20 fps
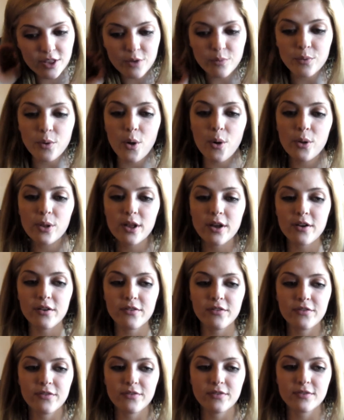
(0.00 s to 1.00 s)
the role
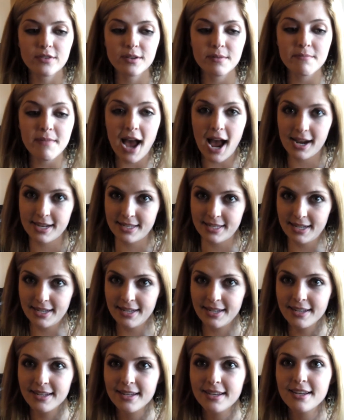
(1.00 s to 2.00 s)
of
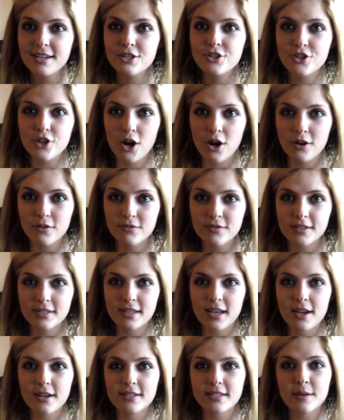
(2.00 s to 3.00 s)
Maxie, Jones.
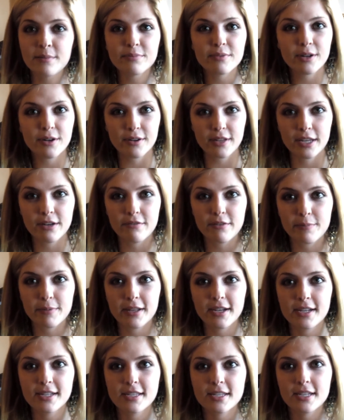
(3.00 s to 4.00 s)
I temporarily
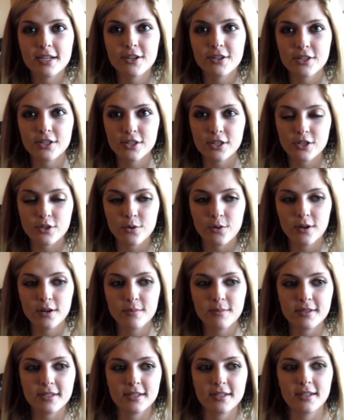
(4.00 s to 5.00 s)
replaced Kirsten
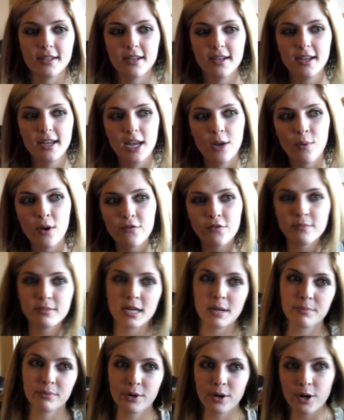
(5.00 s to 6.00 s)
Storms and went from
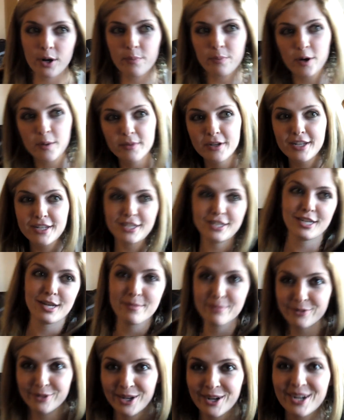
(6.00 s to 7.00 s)
temporary to permanent to
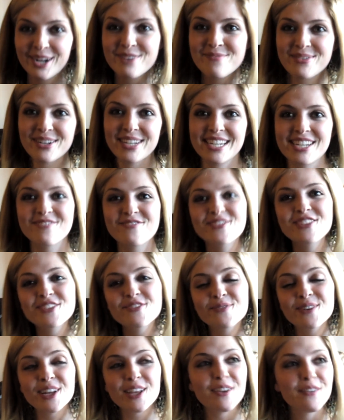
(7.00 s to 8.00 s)
temporary, but it was mm
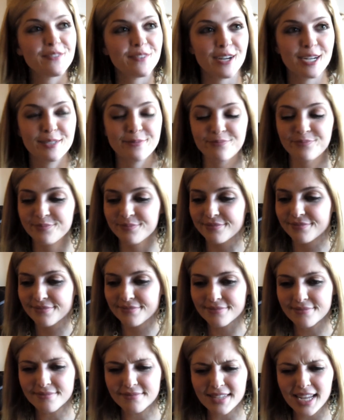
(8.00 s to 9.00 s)
-hmm. really fun.
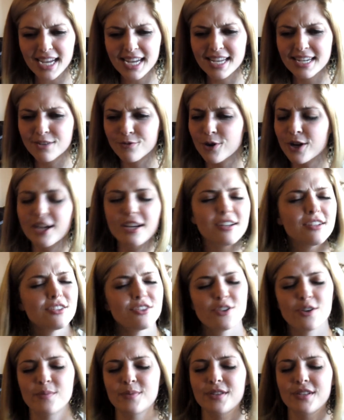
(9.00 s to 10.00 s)
And working on
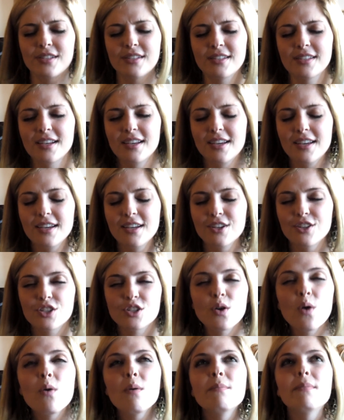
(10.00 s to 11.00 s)
soaps is
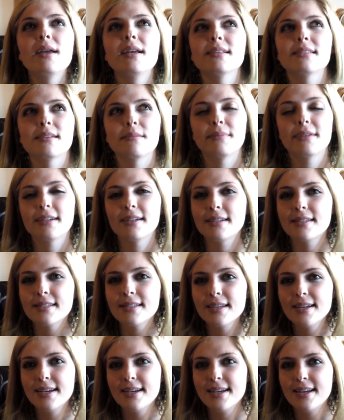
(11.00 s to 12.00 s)
so amazing because